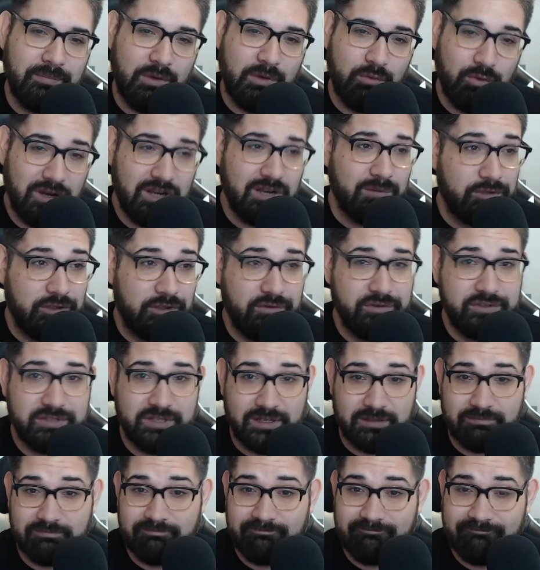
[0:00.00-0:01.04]
and we ended up
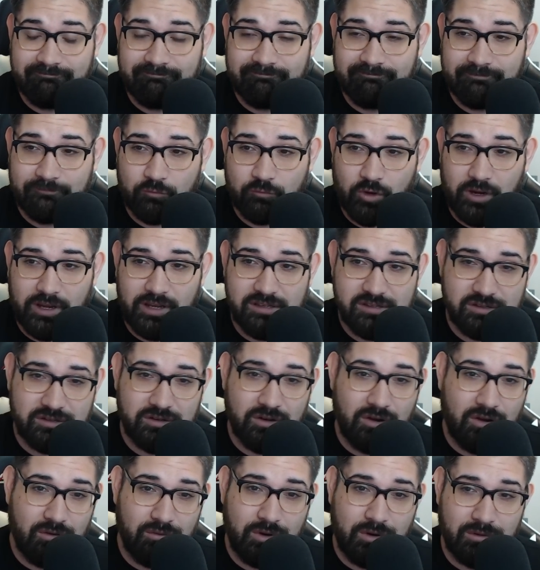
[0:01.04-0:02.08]
losing. Right.
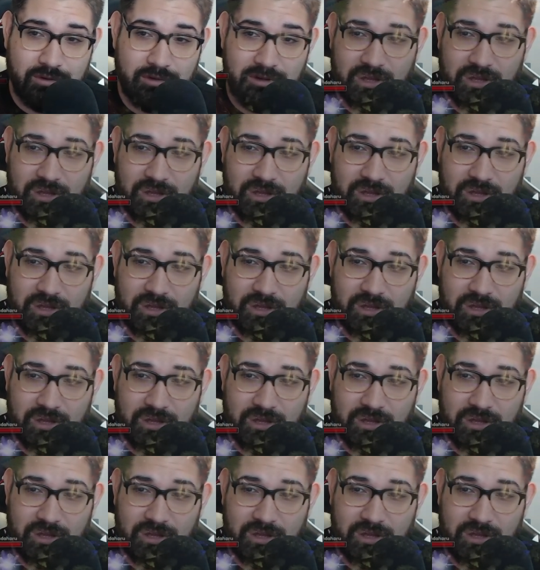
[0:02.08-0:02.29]
So we were